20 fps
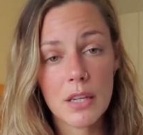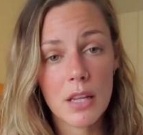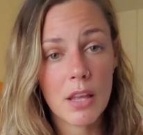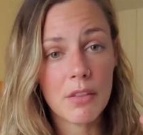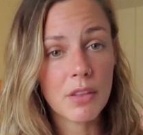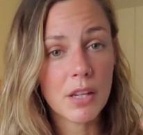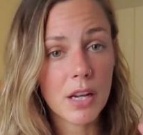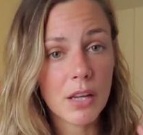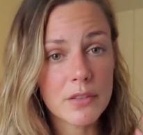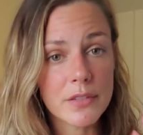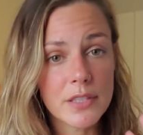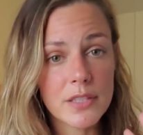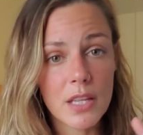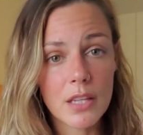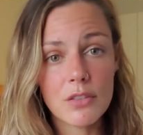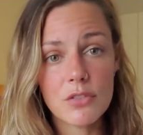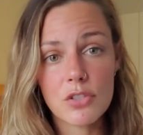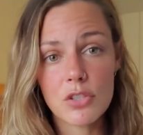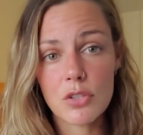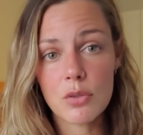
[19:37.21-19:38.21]
and then I'll
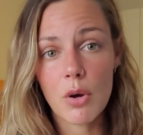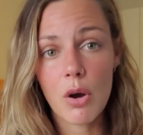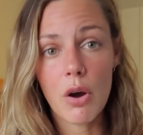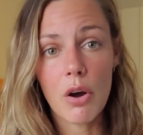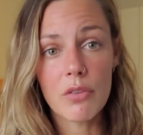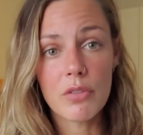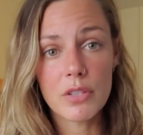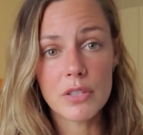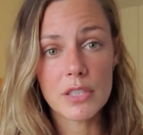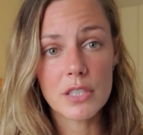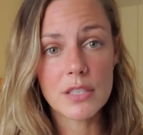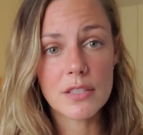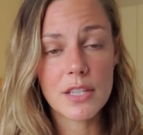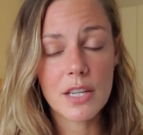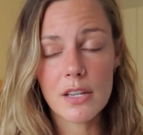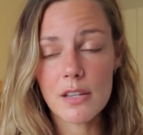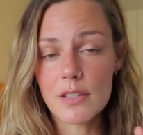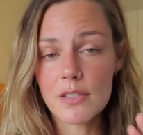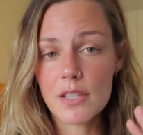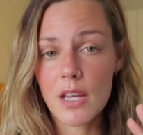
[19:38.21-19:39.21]
send you all the
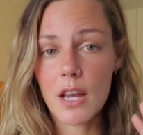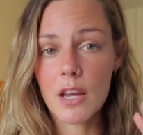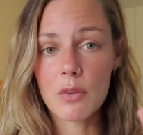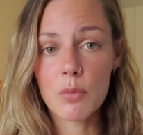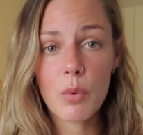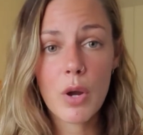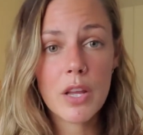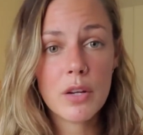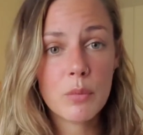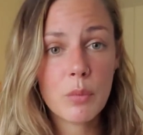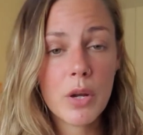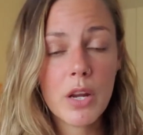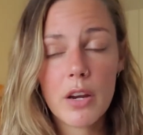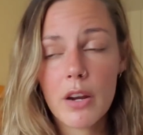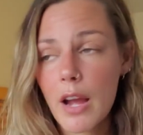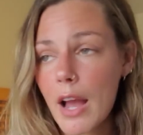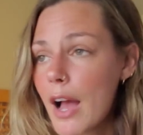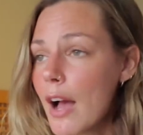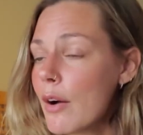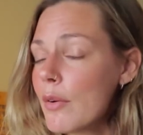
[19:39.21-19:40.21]
details on when, where,
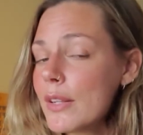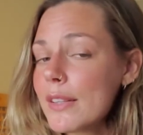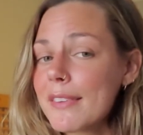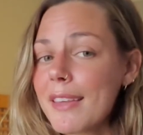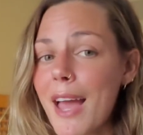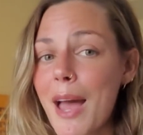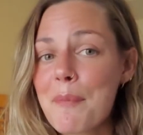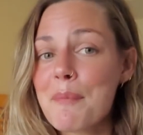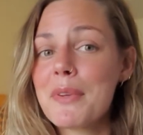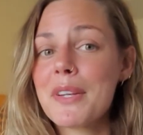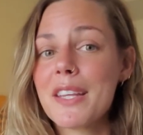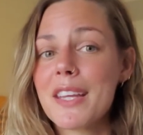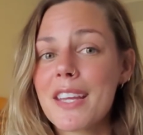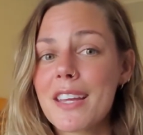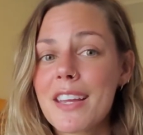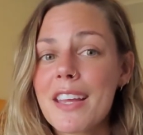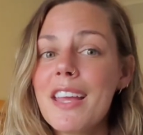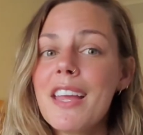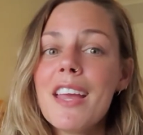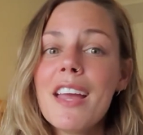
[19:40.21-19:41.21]
how it's
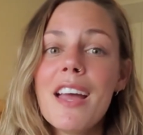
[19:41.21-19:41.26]
happening.